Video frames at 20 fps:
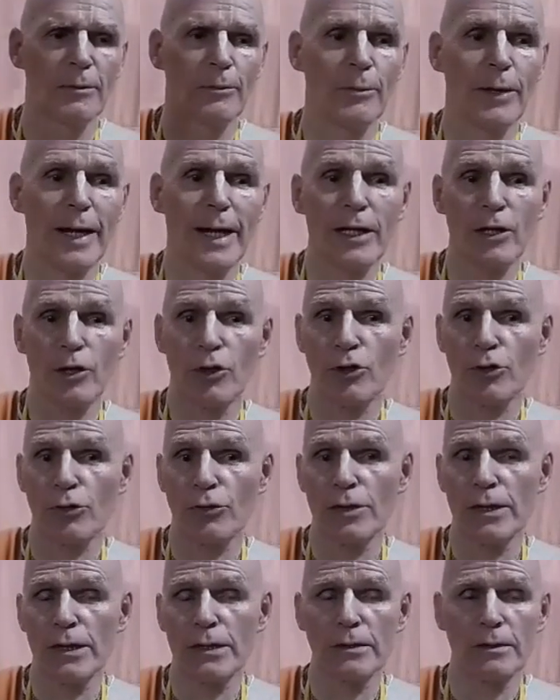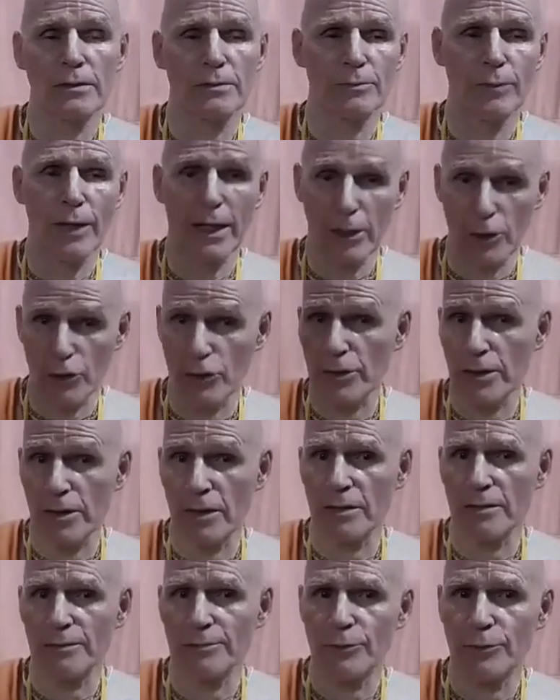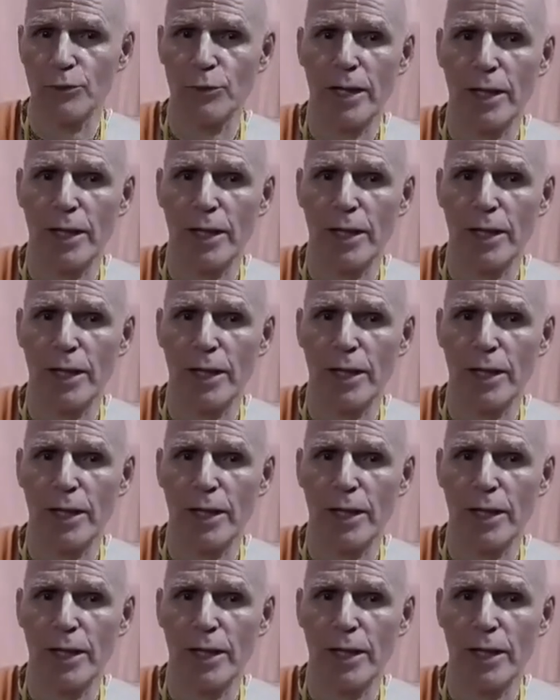by learning to